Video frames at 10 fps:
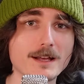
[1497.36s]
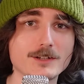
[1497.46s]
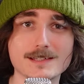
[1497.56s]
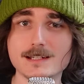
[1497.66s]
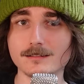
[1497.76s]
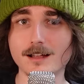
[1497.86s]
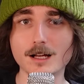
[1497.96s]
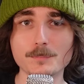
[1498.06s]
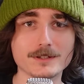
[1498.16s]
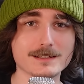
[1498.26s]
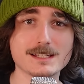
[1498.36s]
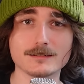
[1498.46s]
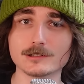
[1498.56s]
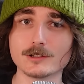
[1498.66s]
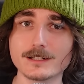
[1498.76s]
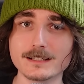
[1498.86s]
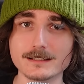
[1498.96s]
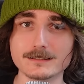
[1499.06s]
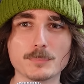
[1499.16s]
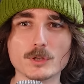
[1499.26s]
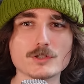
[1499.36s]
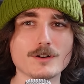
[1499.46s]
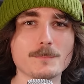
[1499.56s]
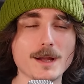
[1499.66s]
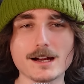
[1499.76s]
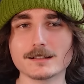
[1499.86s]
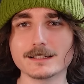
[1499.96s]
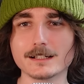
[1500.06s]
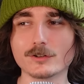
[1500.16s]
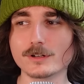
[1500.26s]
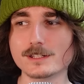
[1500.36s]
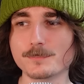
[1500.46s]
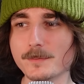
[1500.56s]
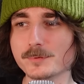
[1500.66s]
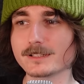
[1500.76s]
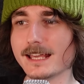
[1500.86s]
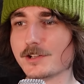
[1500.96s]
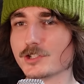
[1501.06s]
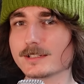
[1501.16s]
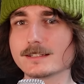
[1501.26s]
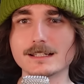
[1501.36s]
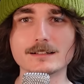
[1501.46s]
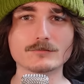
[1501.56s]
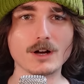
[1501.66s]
page is still up, you can still look at it. But also, apparently, according to people, he actually didn't